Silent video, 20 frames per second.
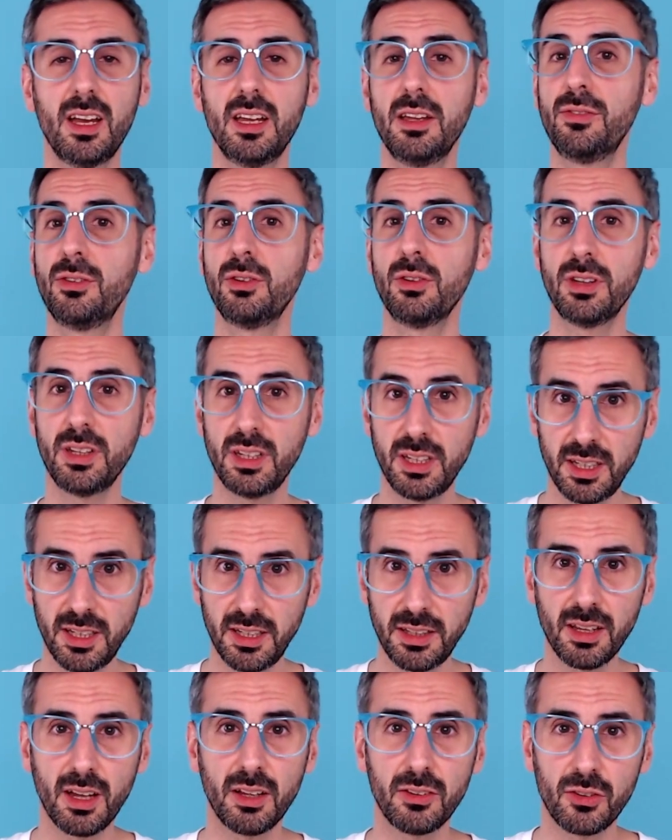If you
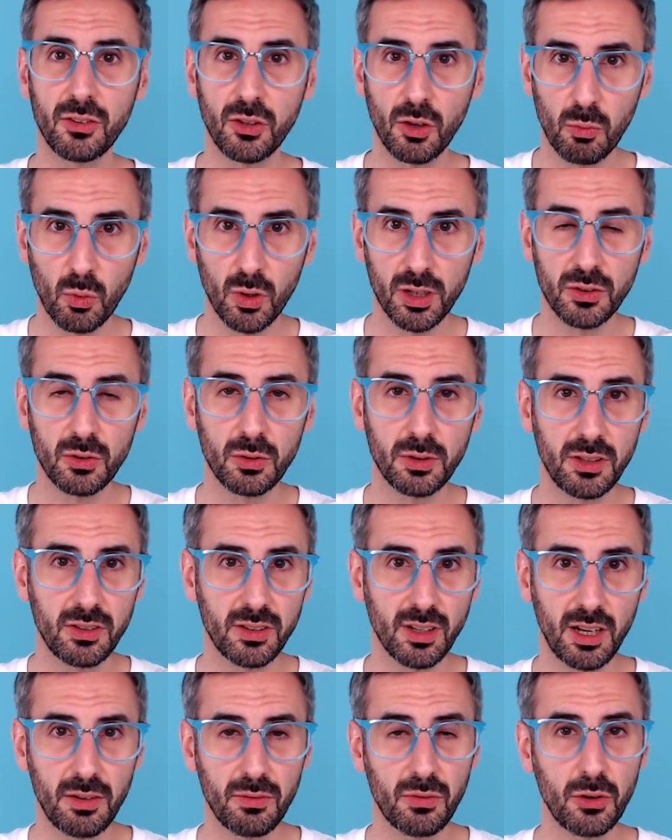need someone to
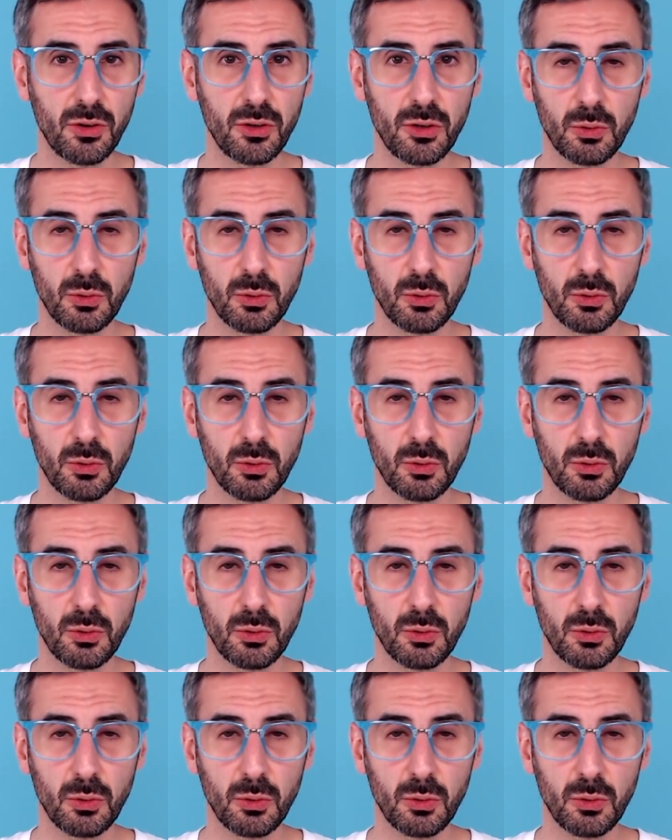design for